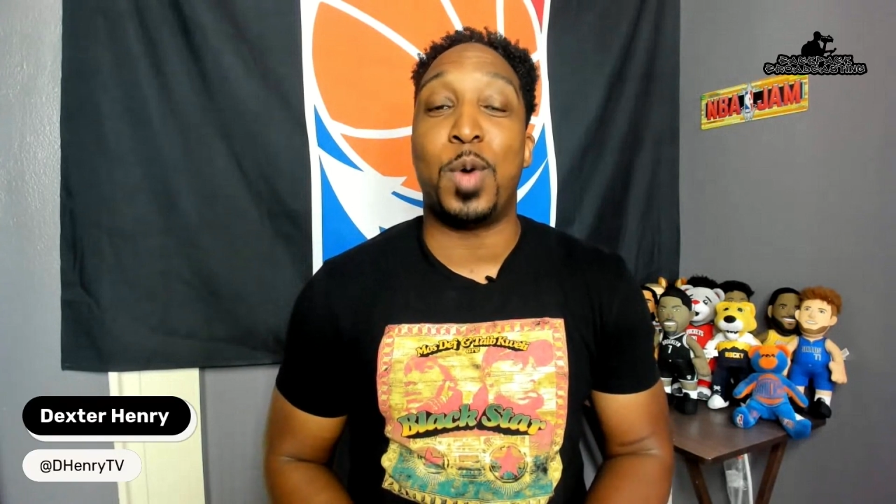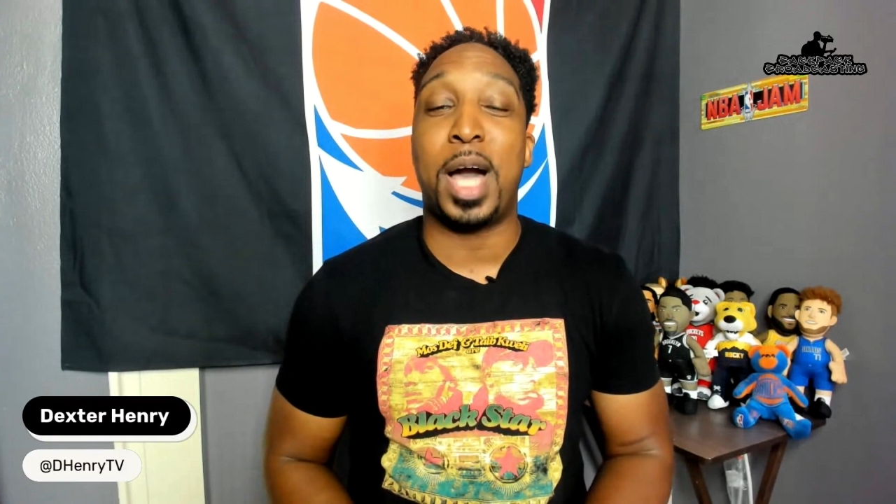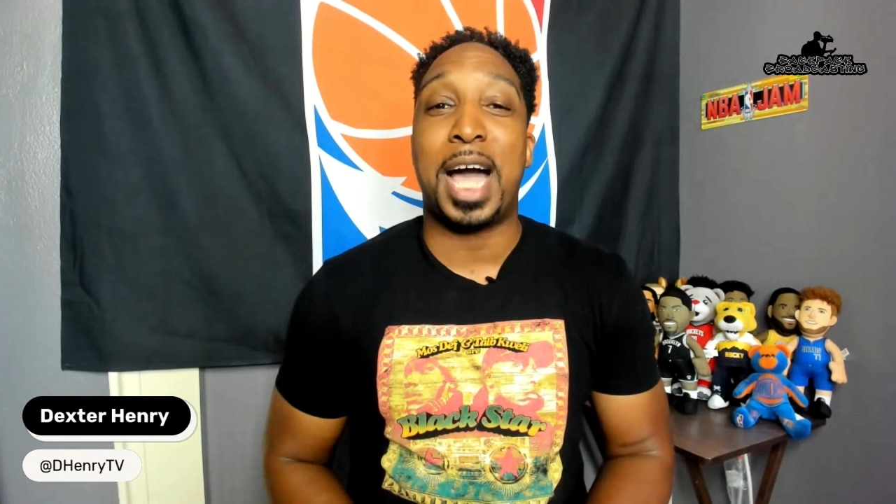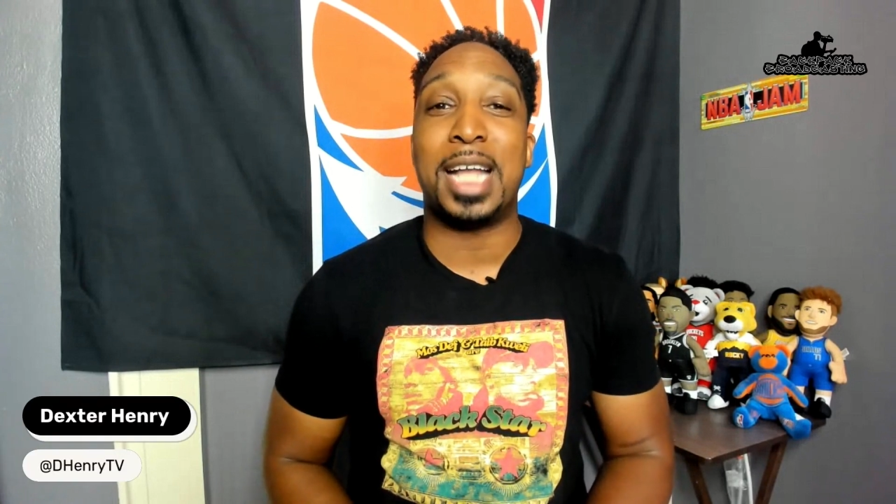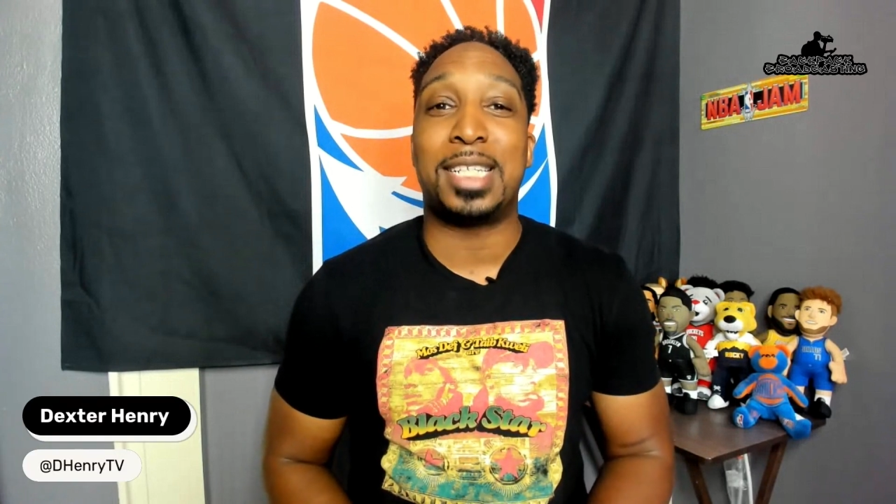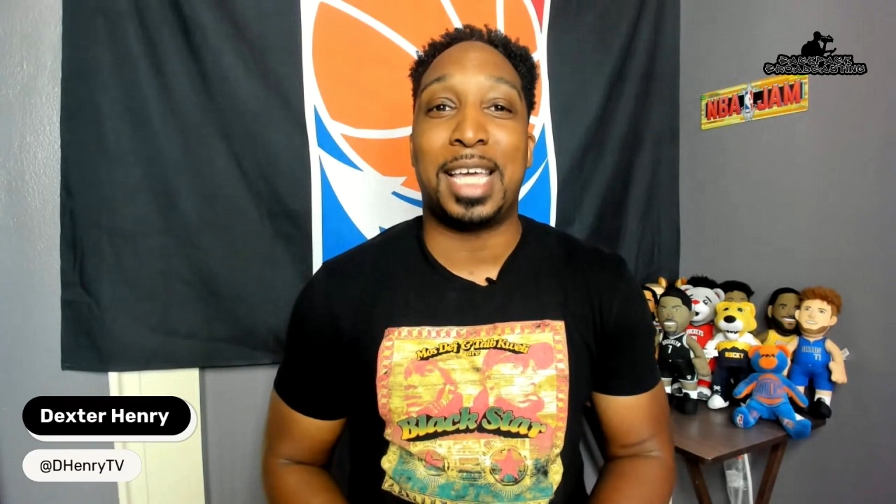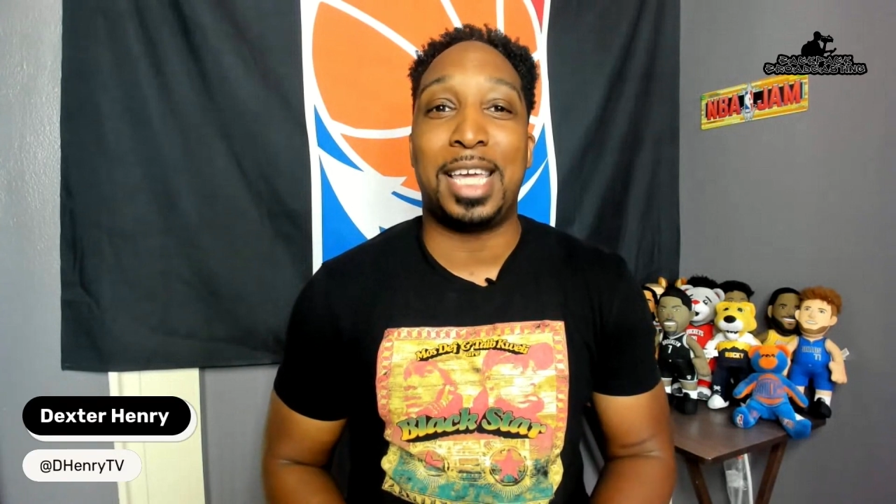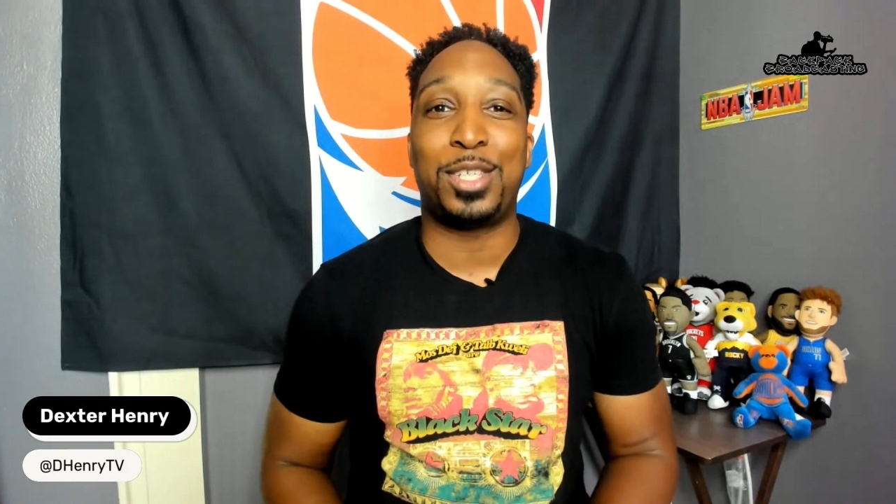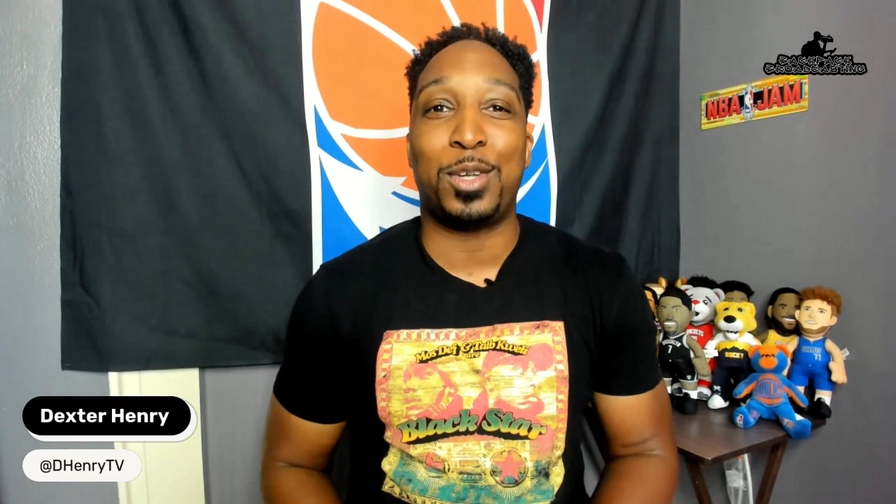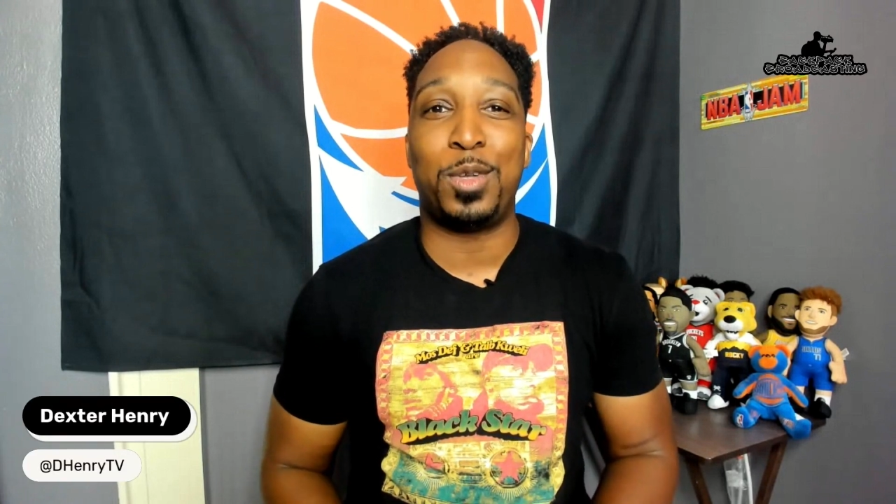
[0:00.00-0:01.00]
hot
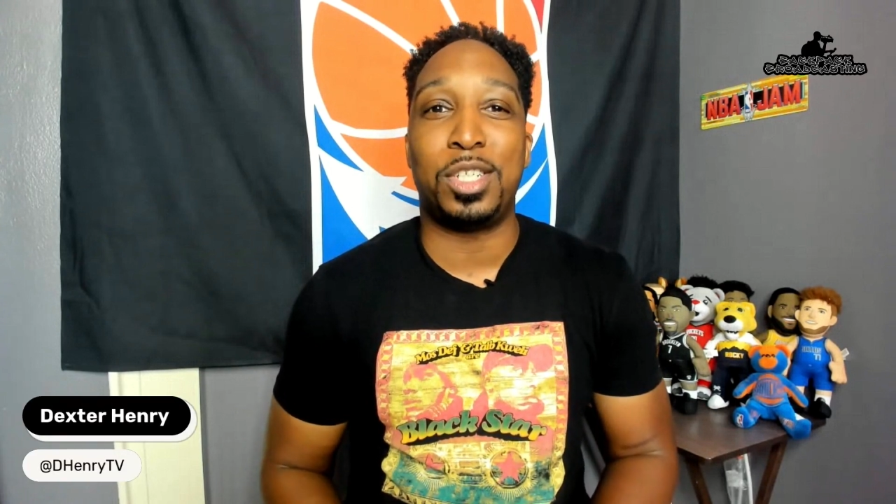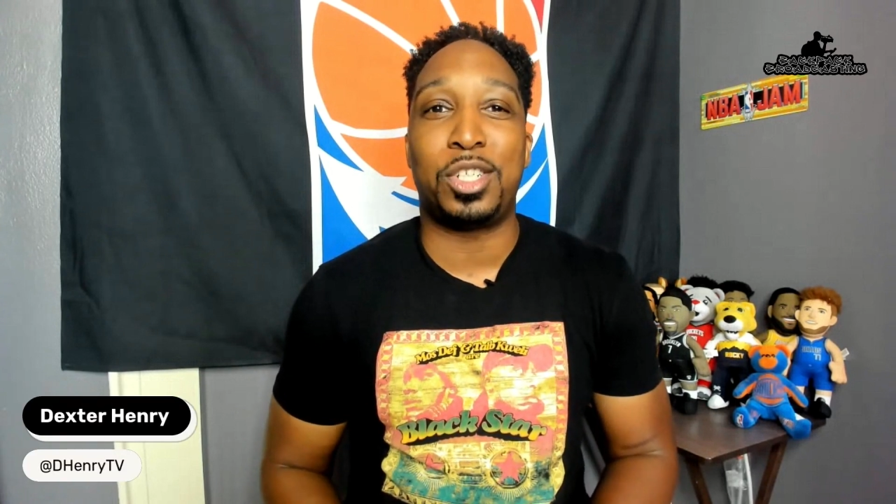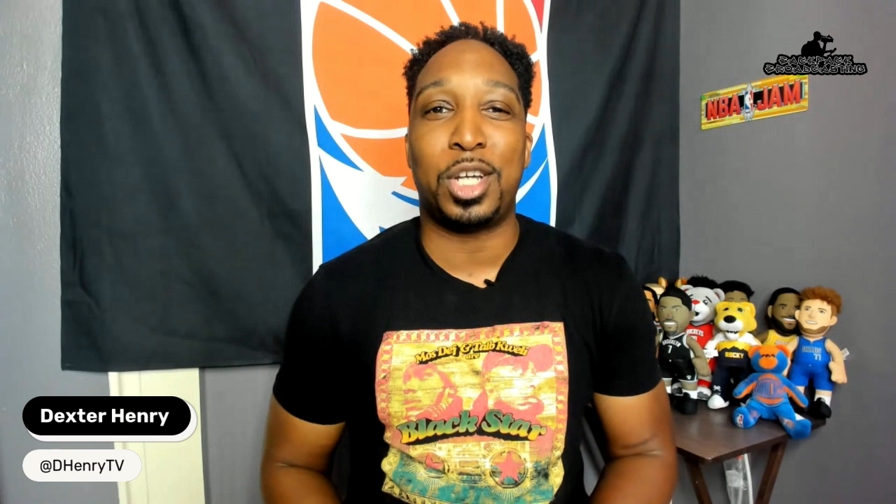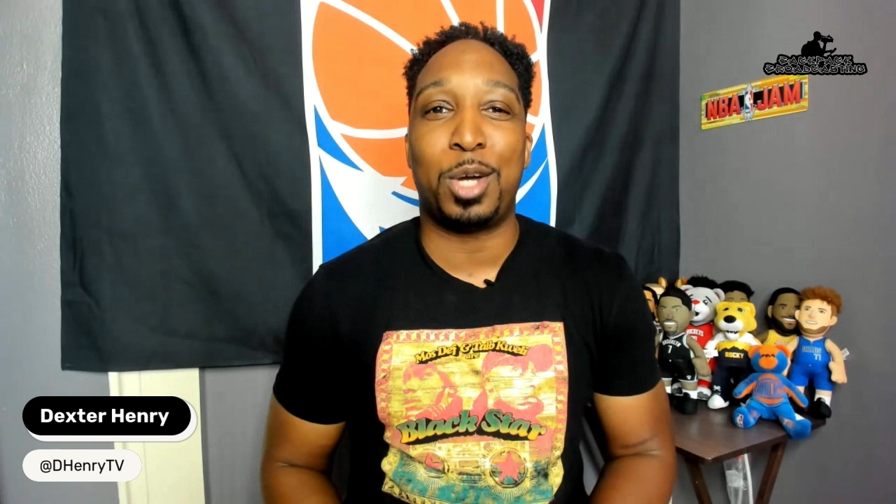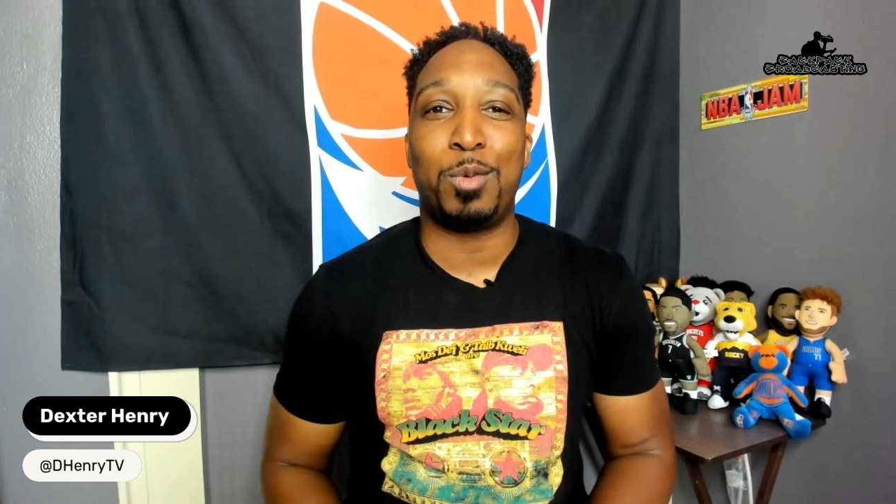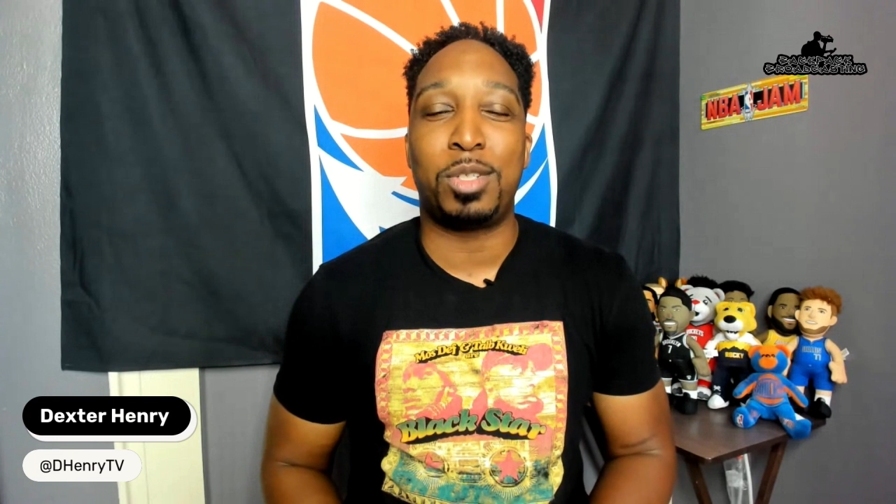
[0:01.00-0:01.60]
takes on the show,